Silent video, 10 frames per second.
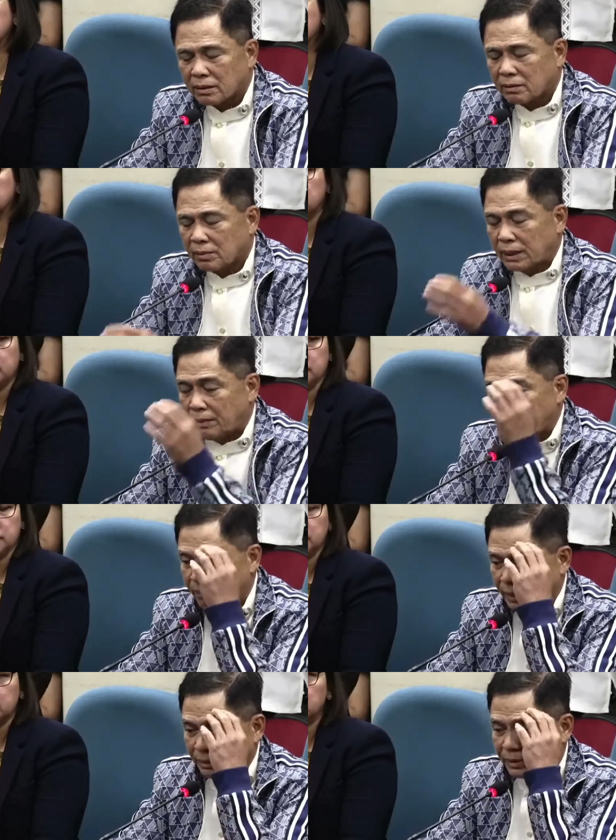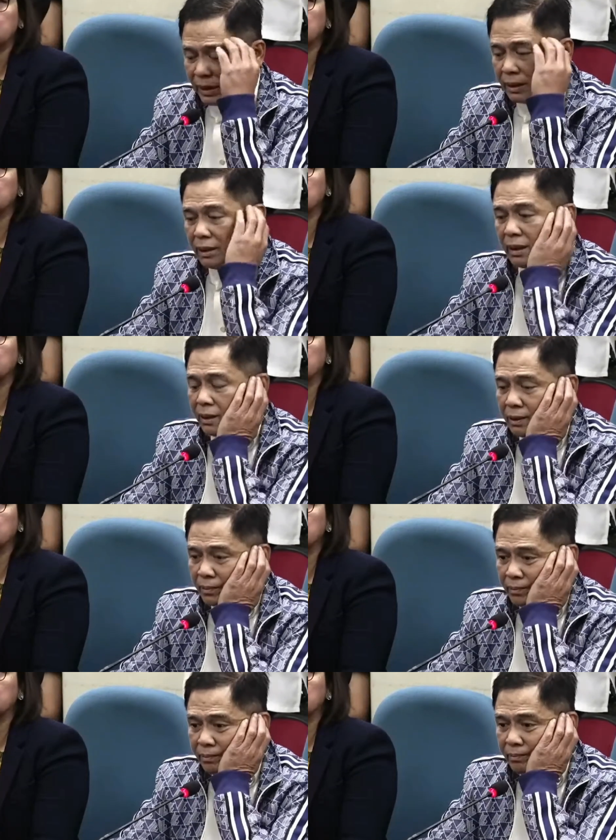Madam Chair,
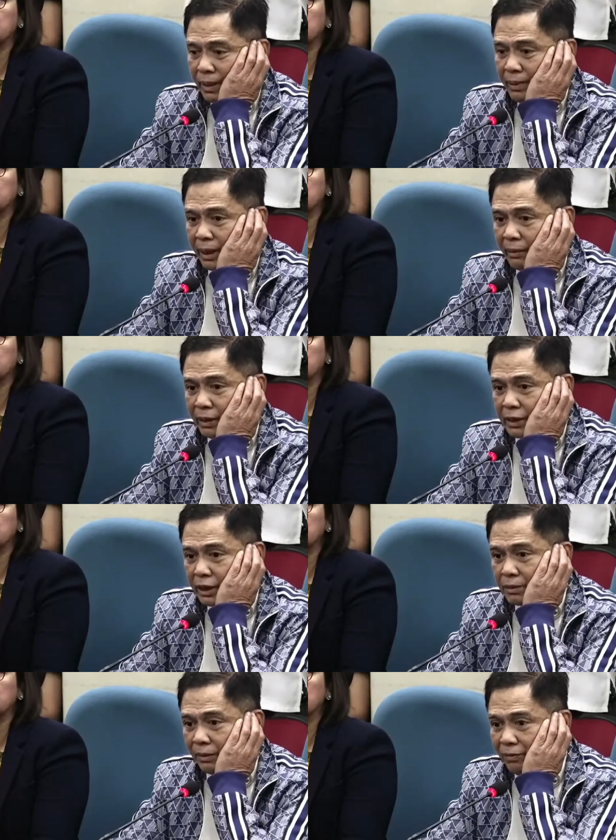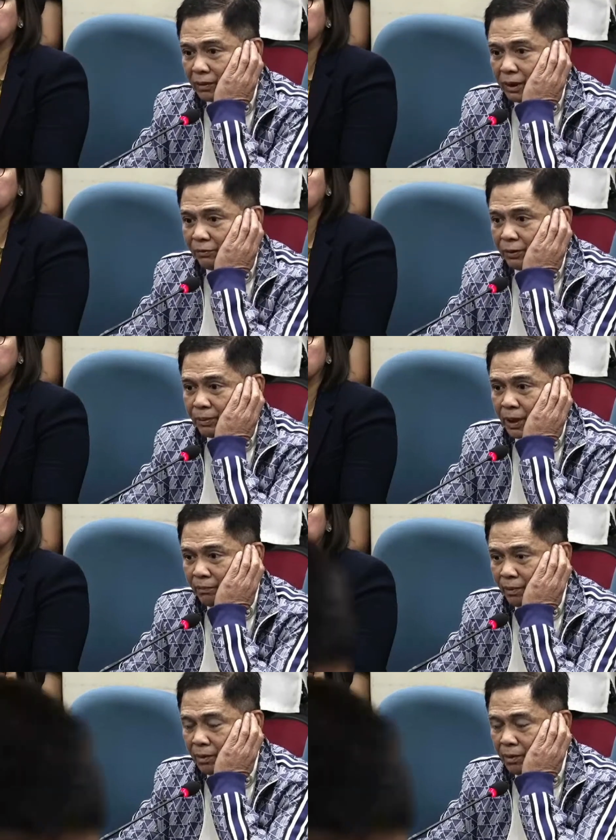maybe I will change my vote if the